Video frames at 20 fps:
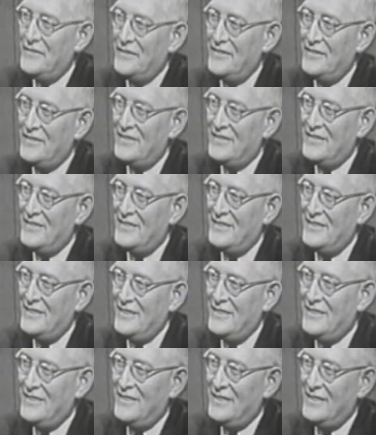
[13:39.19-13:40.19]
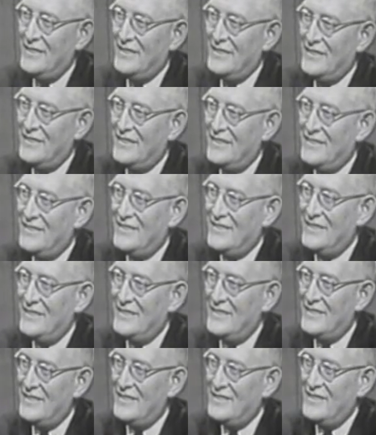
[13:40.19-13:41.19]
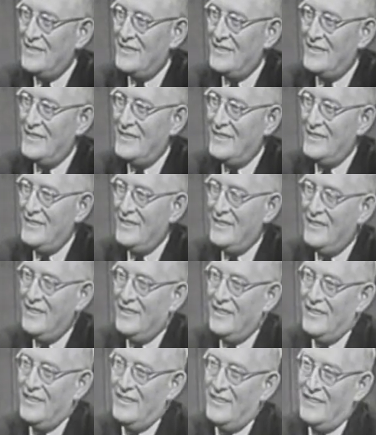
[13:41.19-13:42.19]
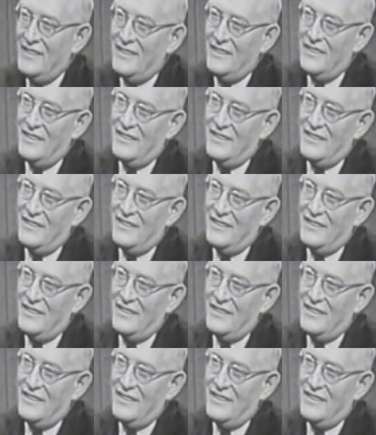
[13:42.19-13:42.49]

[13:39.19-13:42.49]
The person shown says nothing.